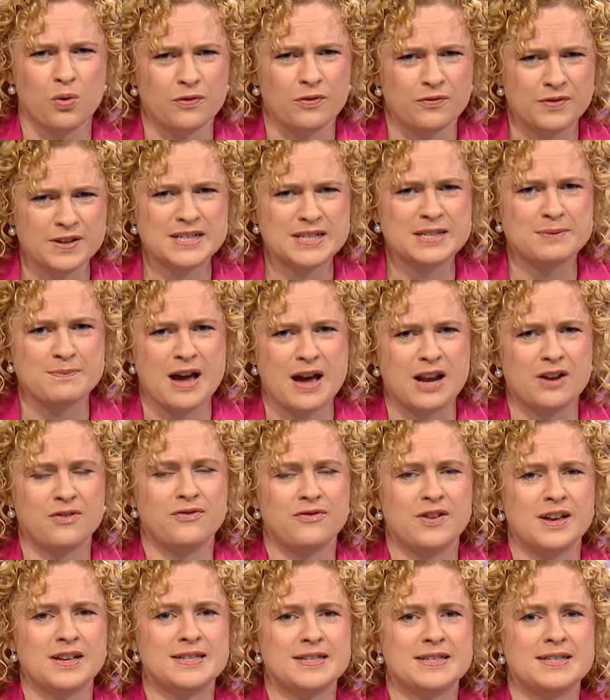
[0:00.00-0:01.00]
this
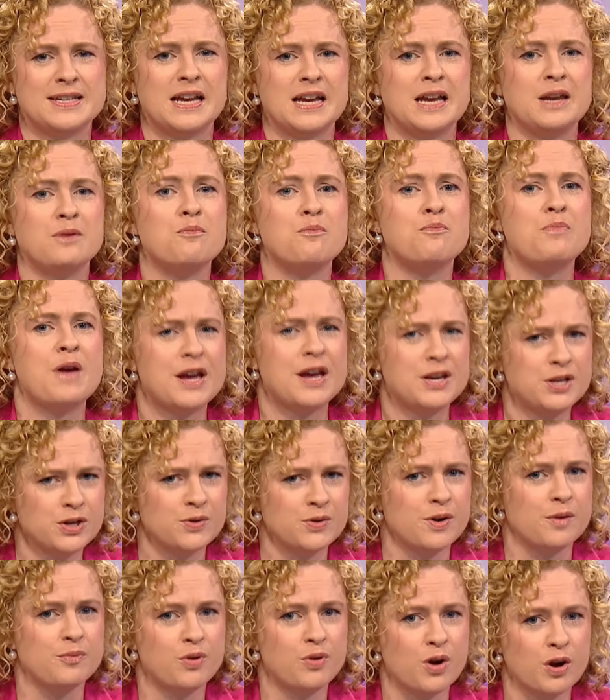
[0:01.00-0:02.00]
manifests in better
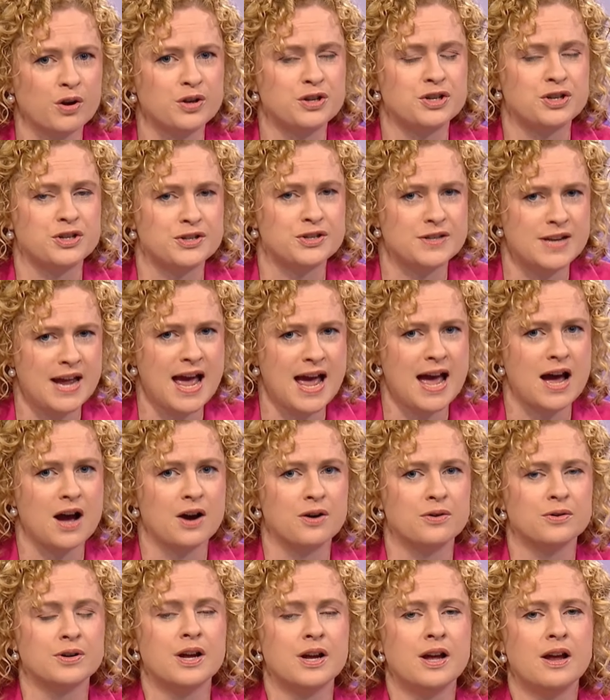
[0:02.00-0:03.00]
approaches
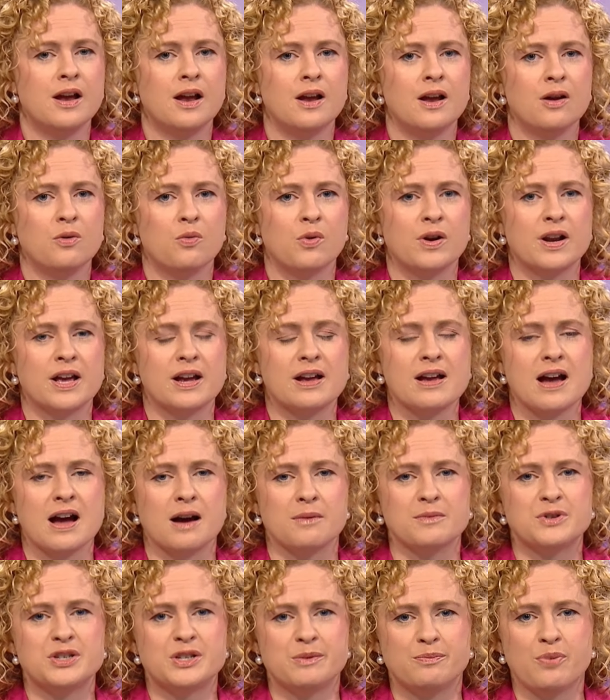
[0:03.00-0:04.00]
now when it
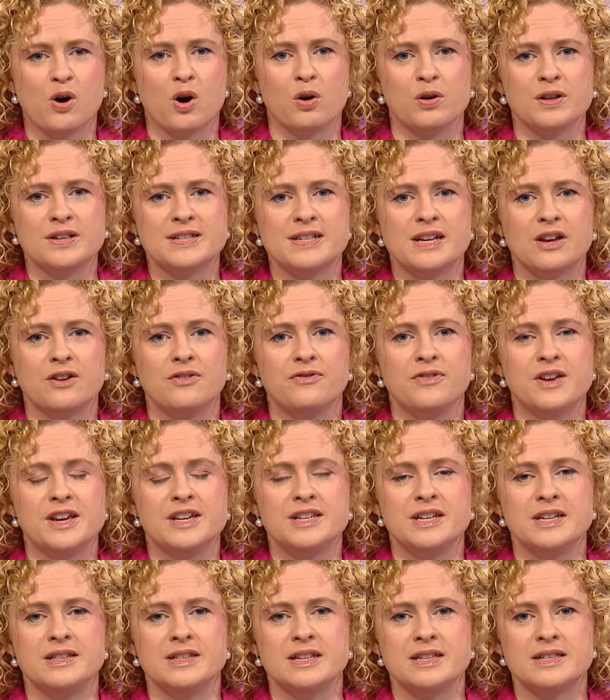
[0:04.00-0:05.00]
comes to policy
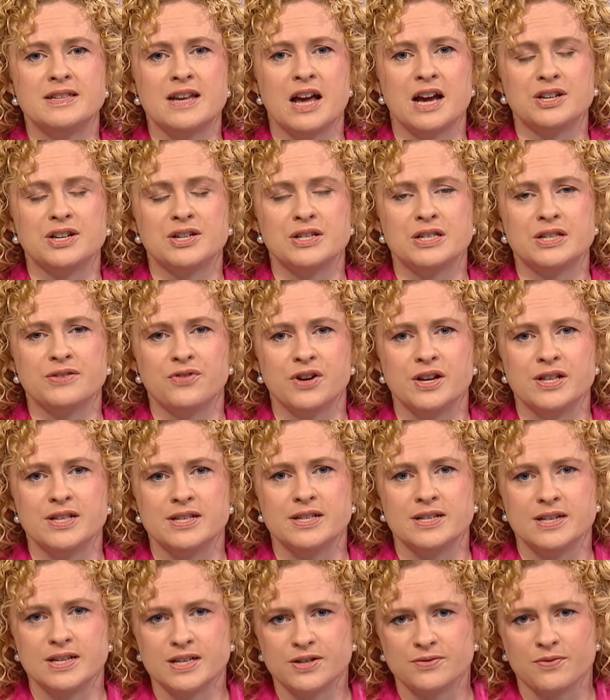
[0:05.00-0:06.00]
affecting this nation's friends
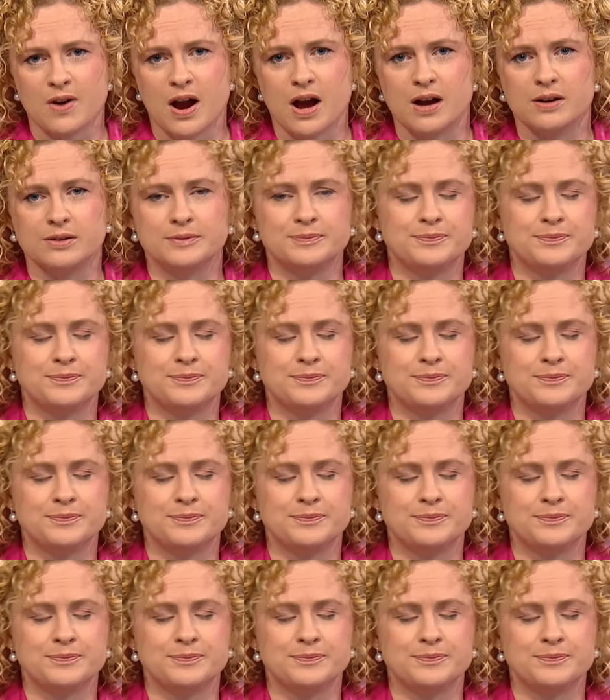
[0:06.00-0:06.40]
in Israel.